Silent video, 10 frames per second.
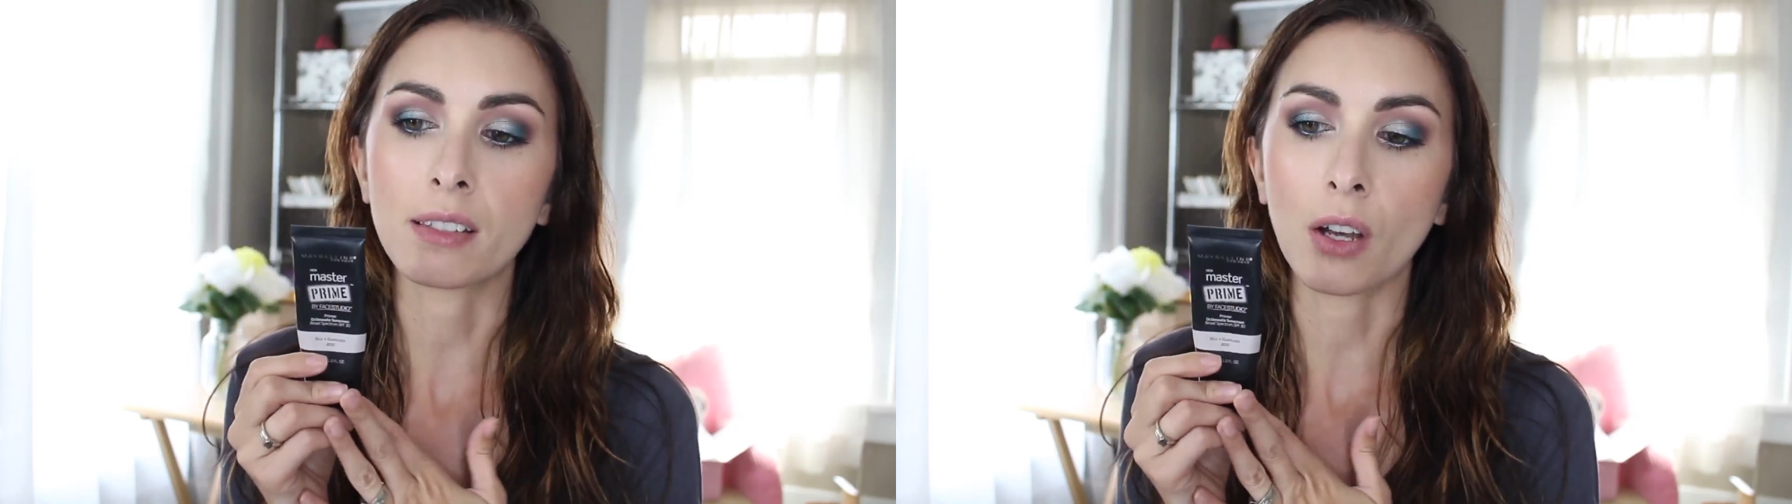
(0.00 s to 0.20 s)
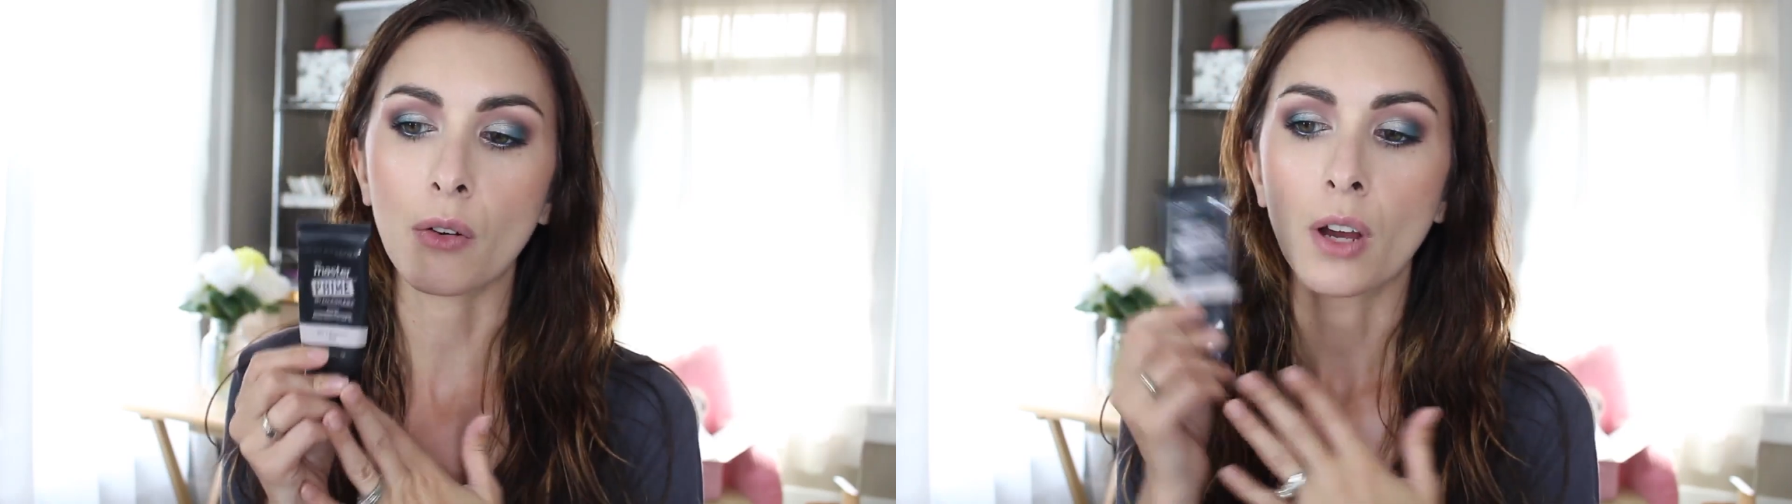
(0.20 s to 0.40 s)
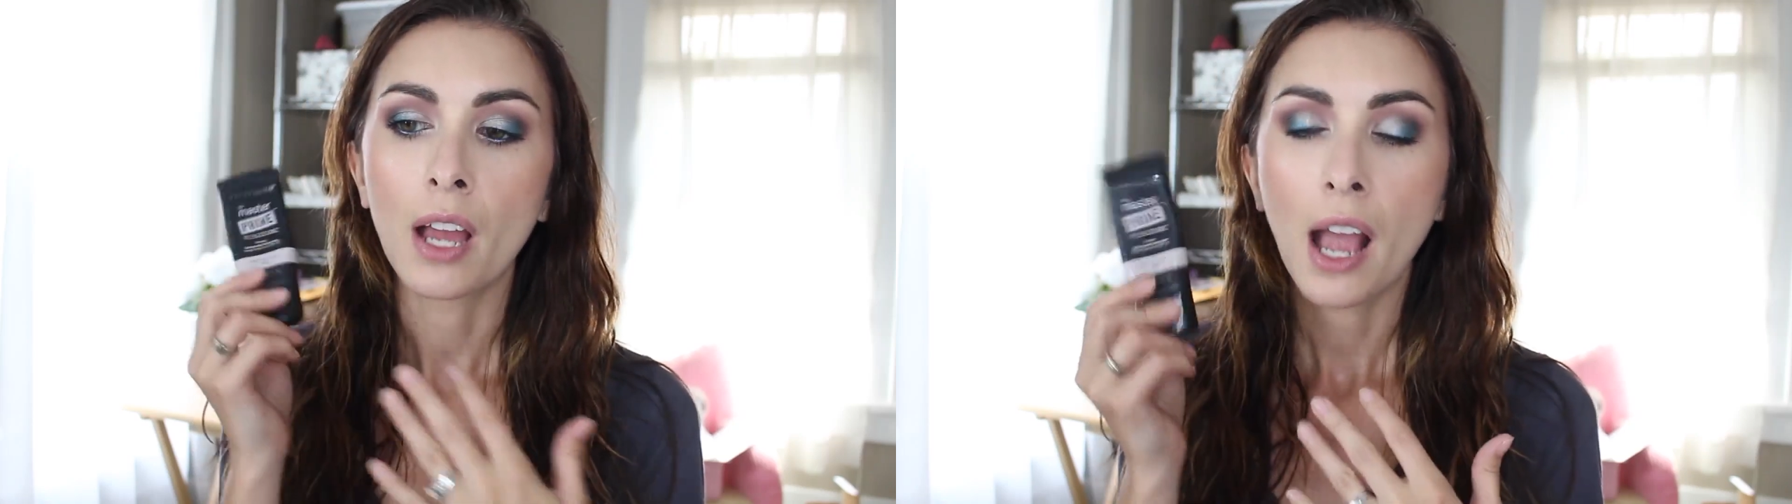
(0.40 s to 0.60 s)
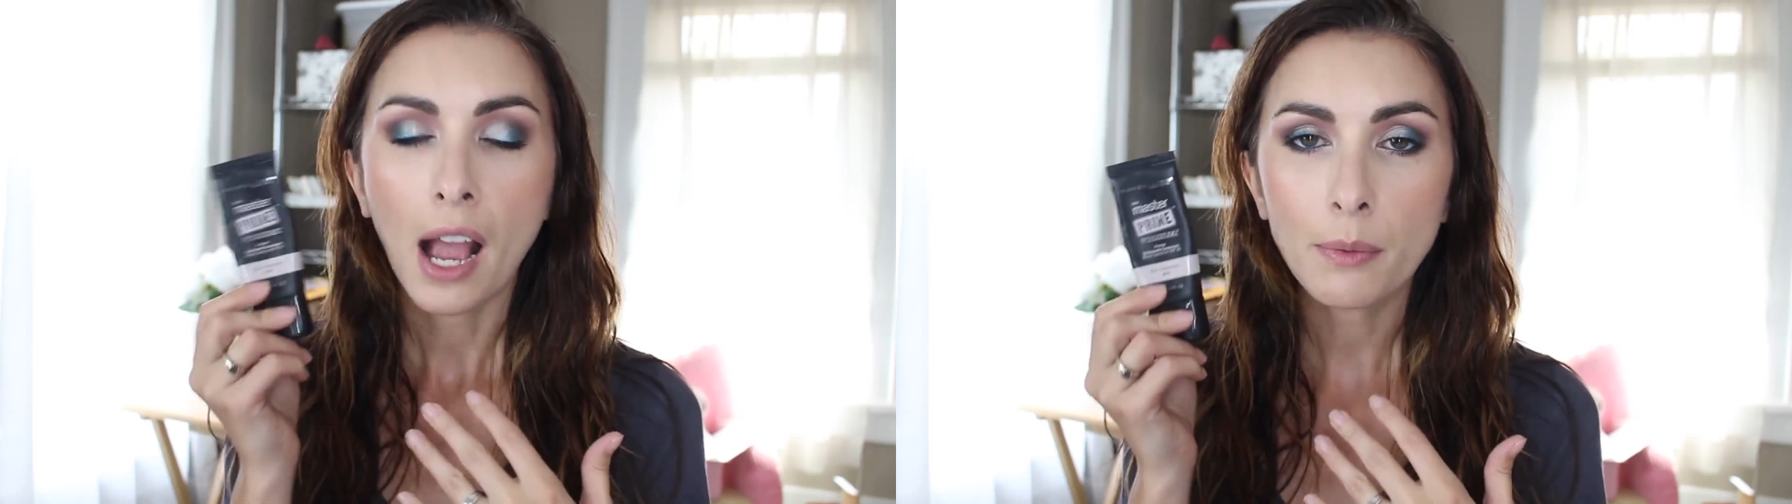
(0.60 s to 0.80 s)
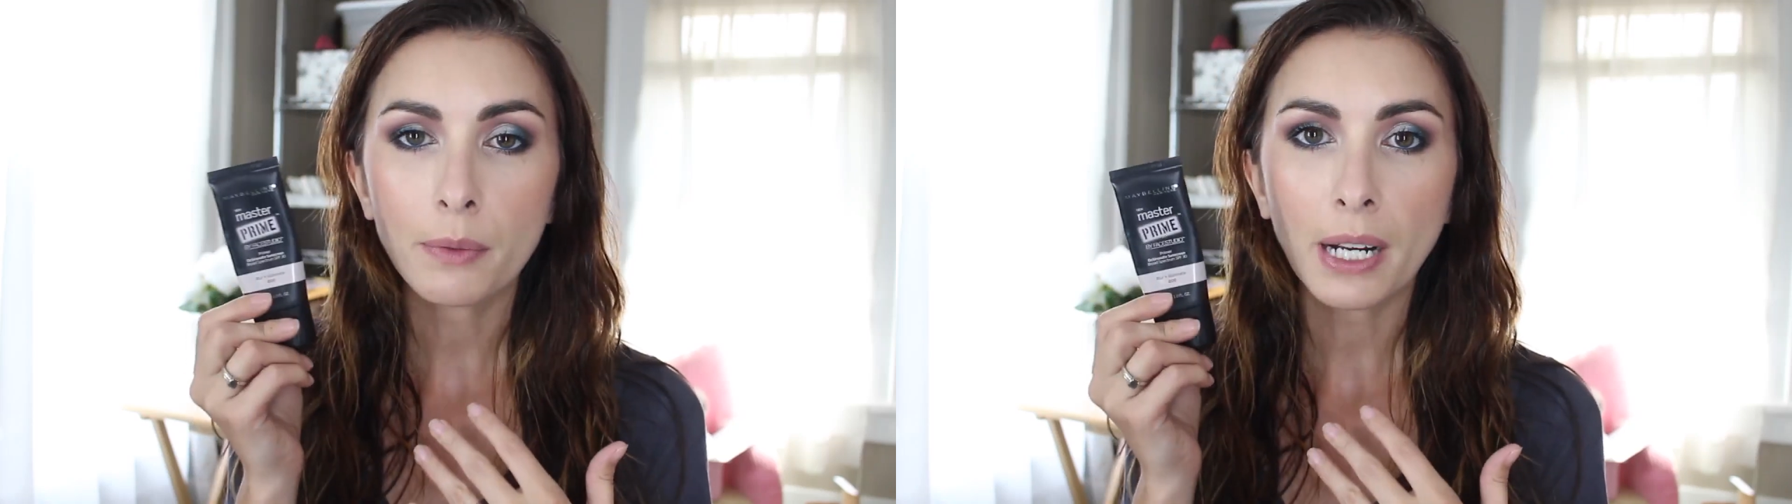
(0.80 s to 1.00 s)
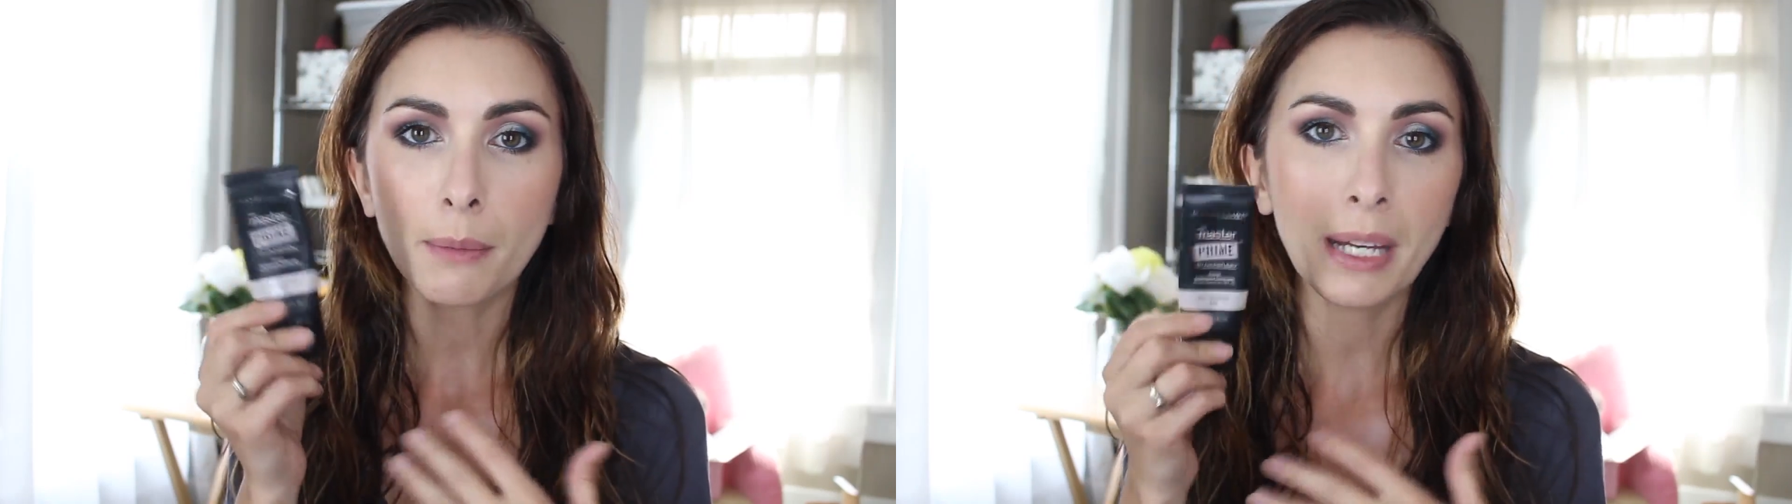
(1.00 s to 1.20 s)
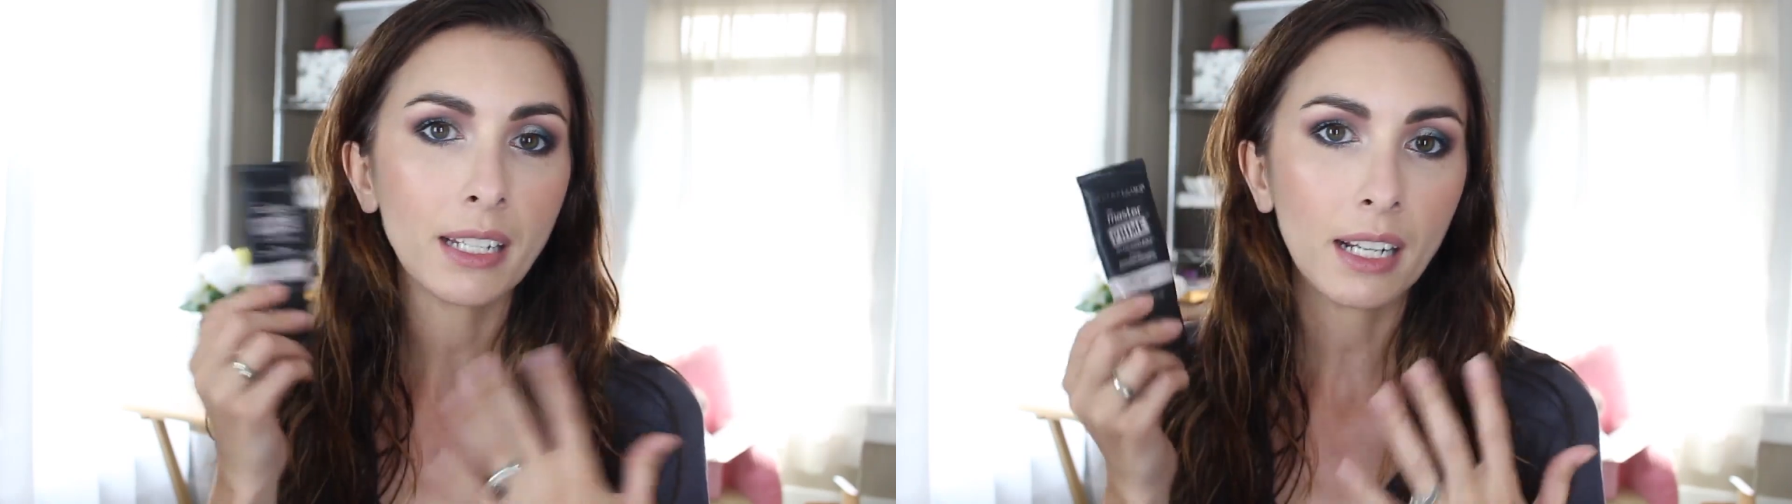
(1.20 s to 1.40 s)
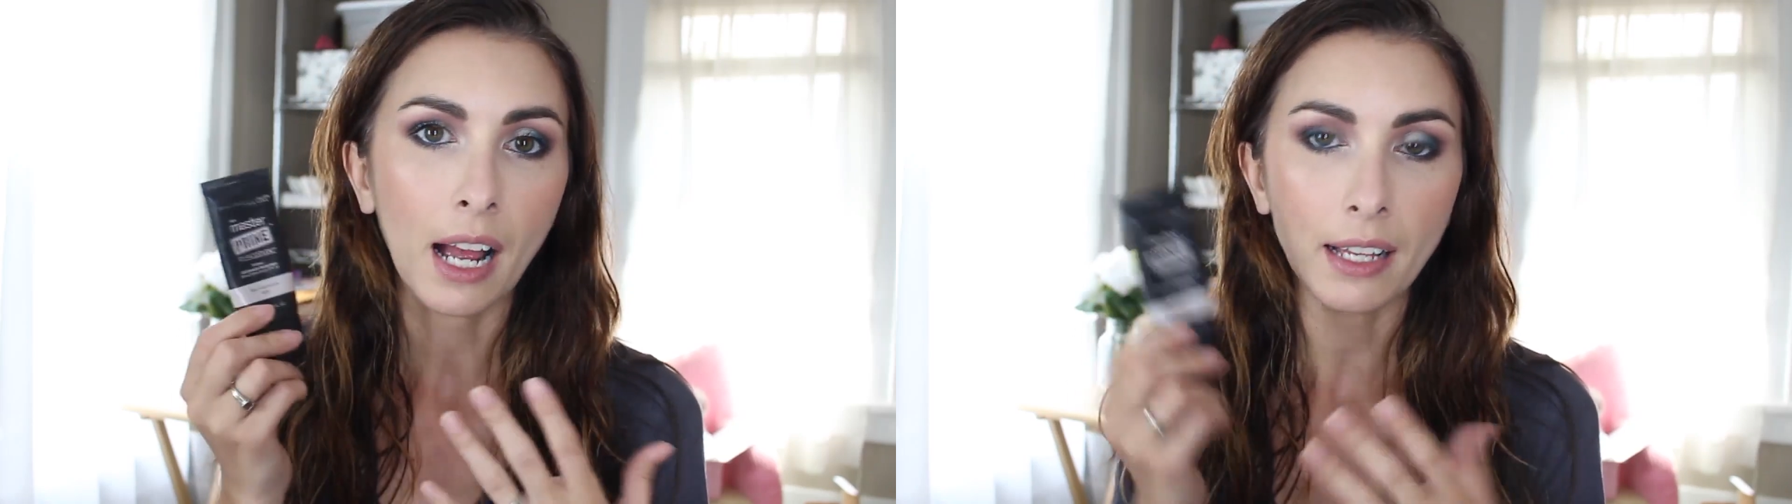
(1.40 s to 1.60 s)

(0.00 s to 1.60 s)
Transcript: so I would recommend it.